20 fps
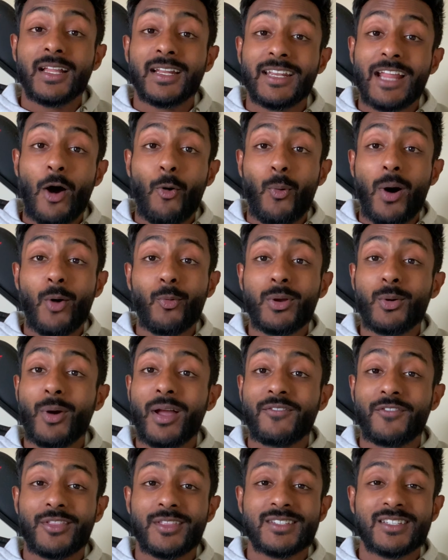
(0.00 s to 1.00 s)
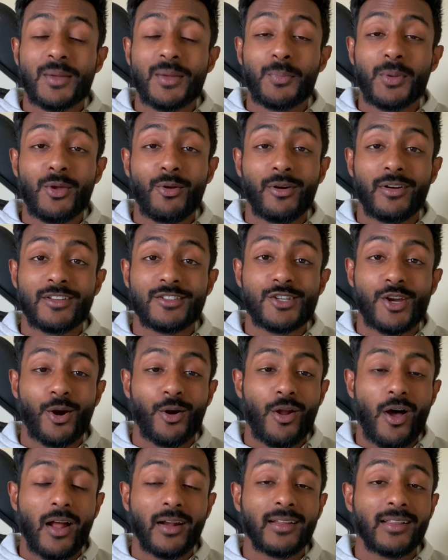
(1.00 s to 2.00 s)
Now, while we wait for this computer to turn
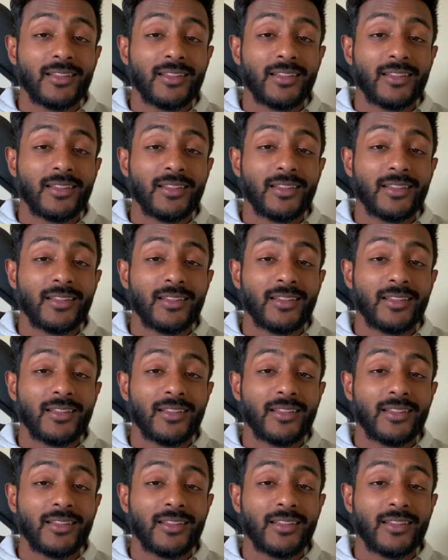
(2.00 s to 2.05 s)
on,